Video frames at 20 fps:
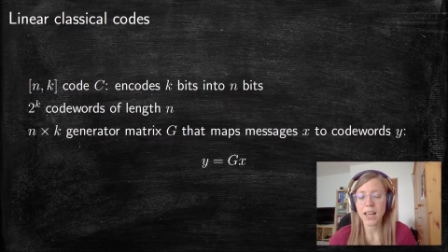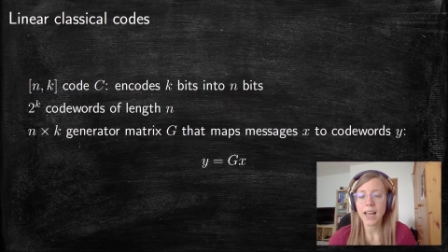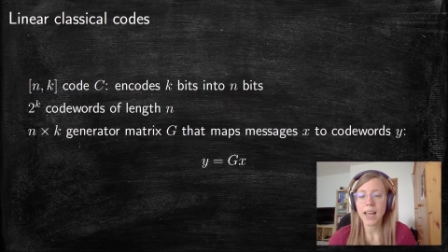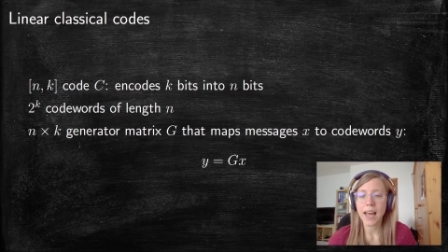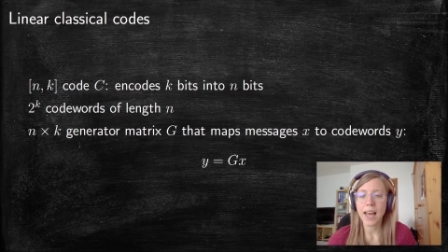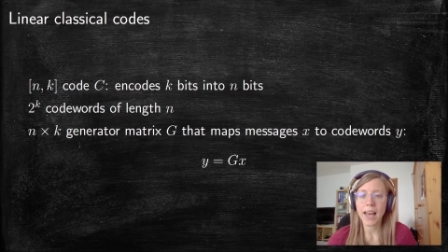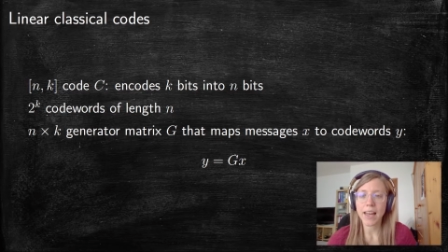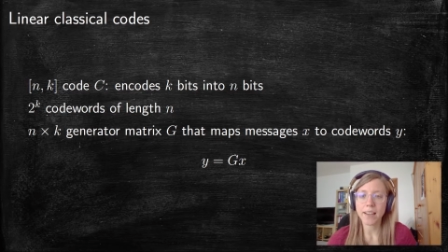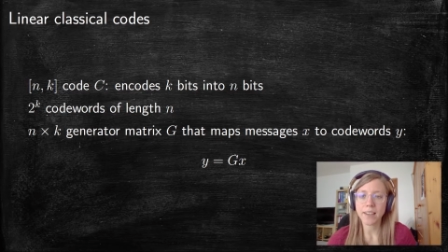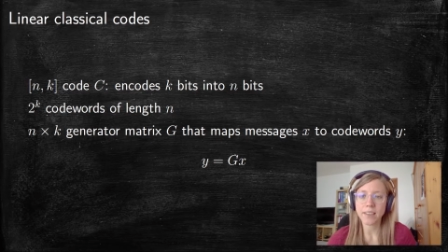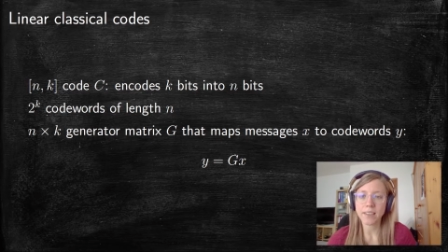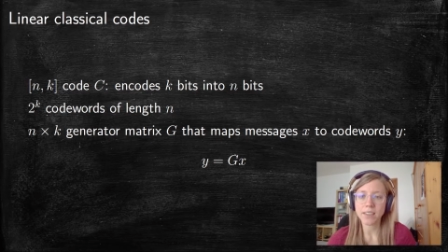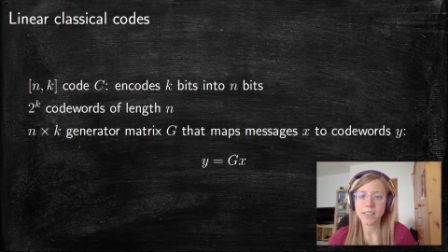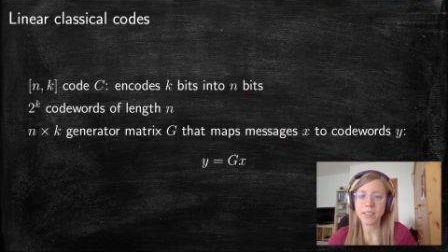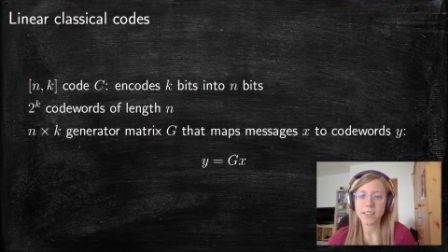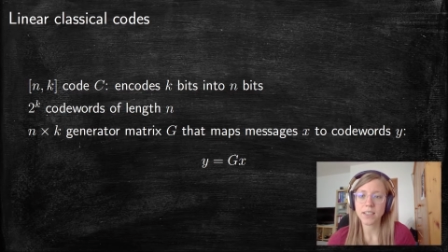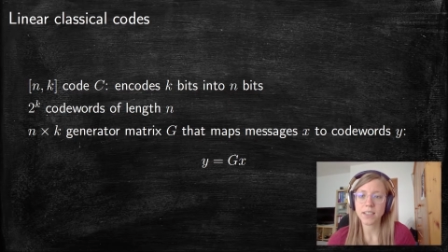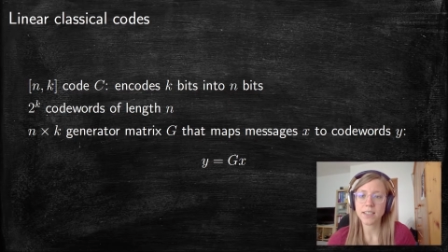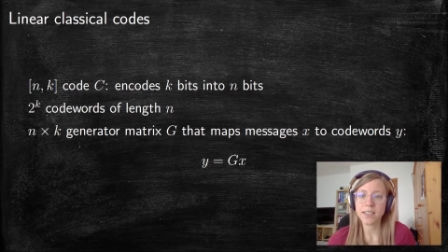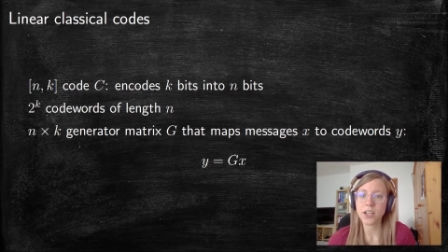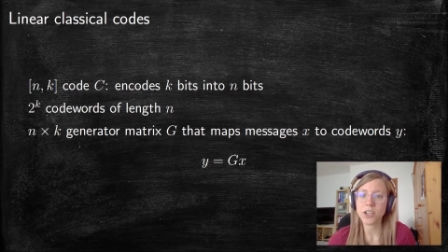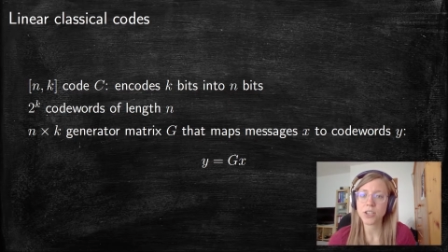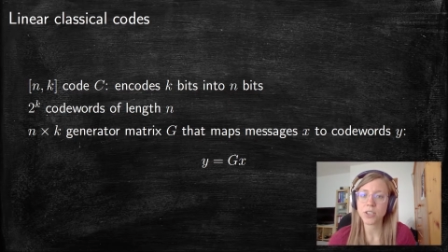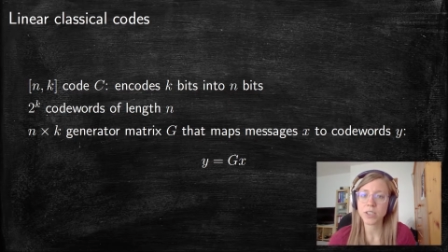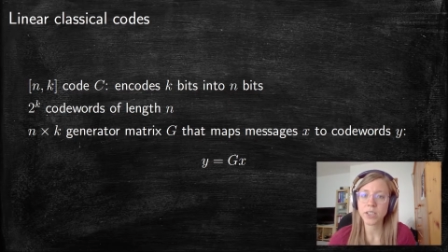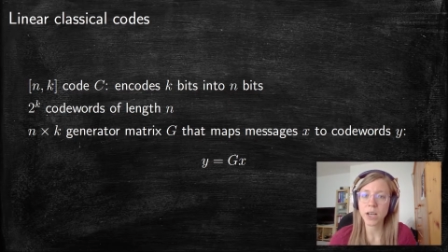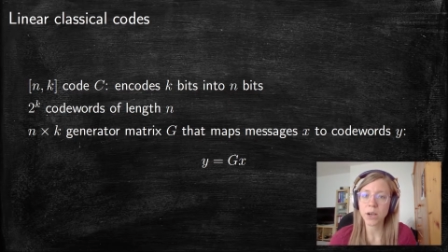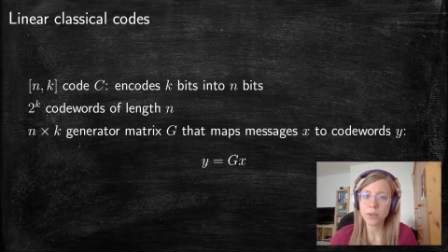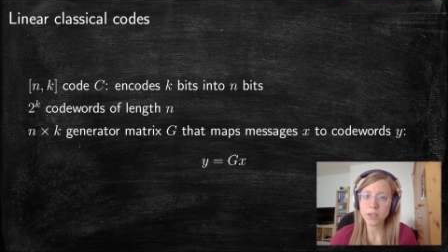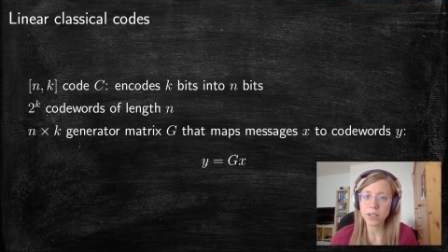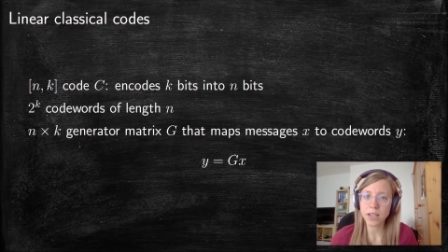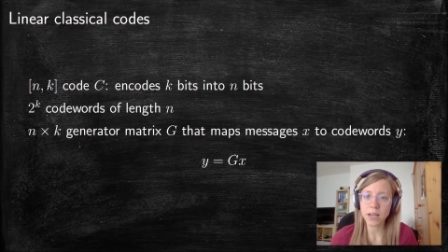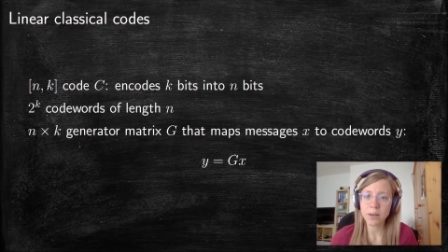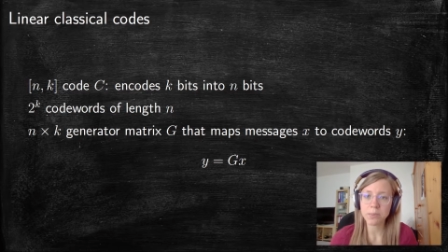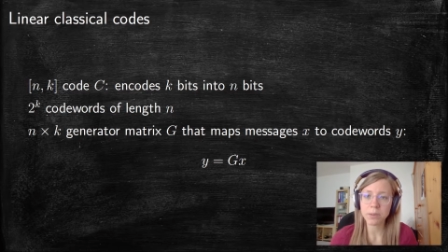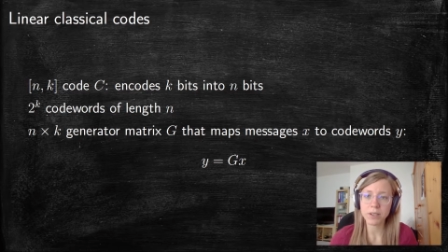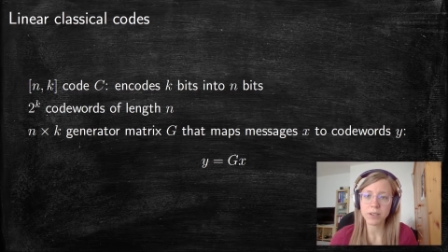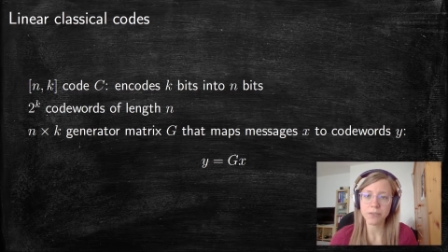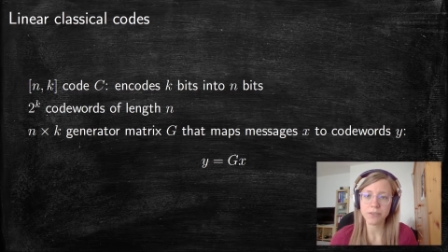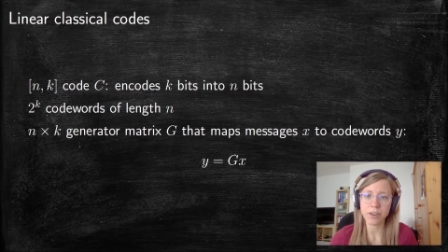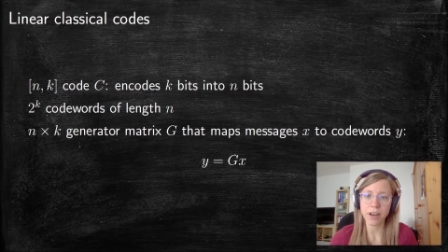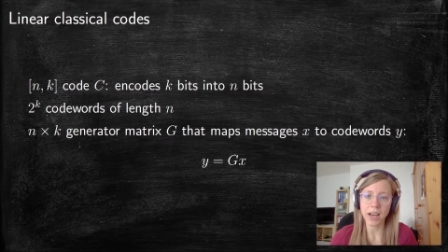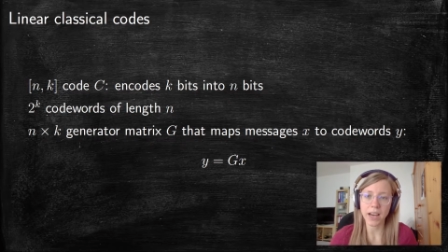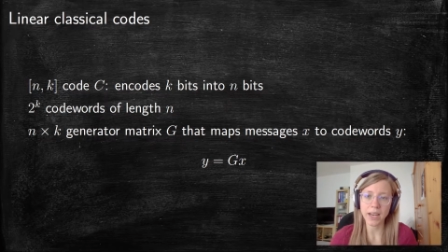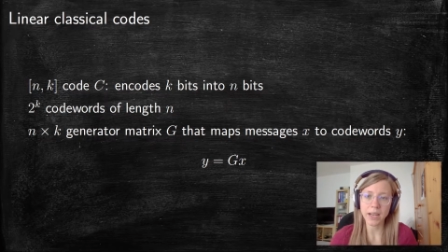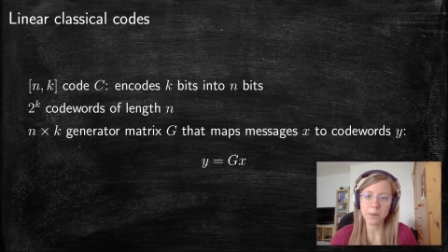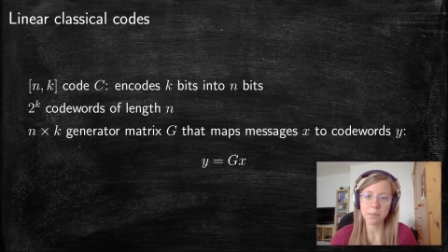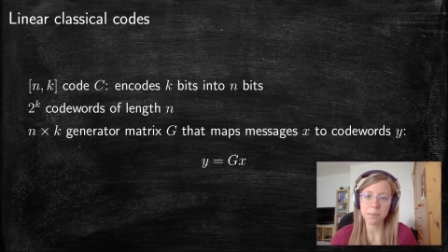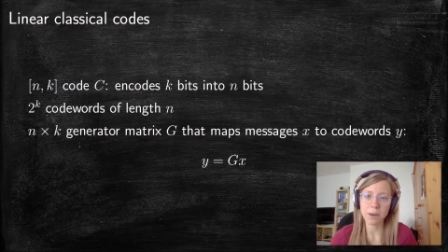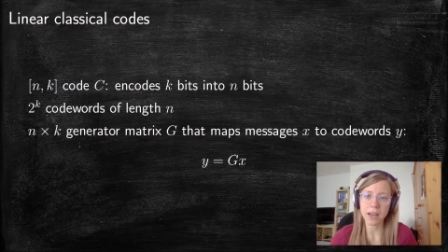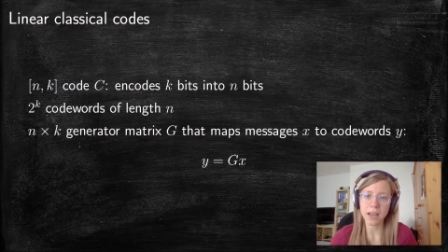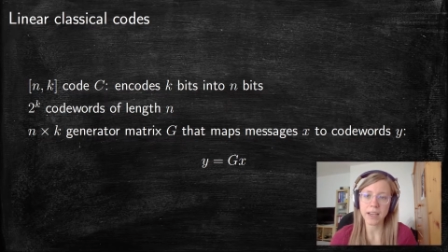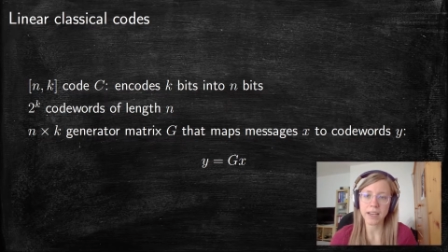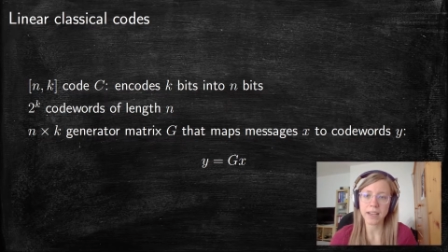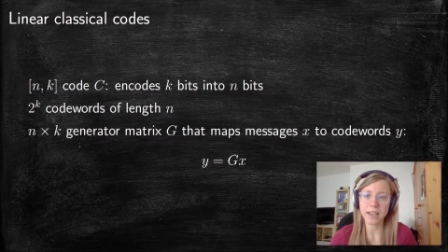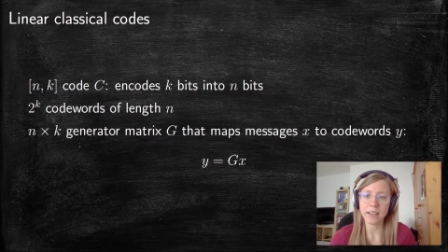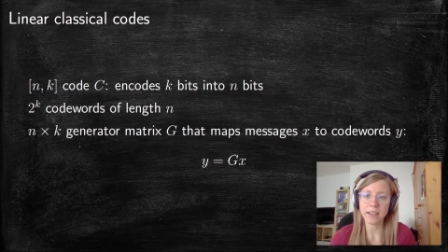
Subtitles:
And such a code can be defined by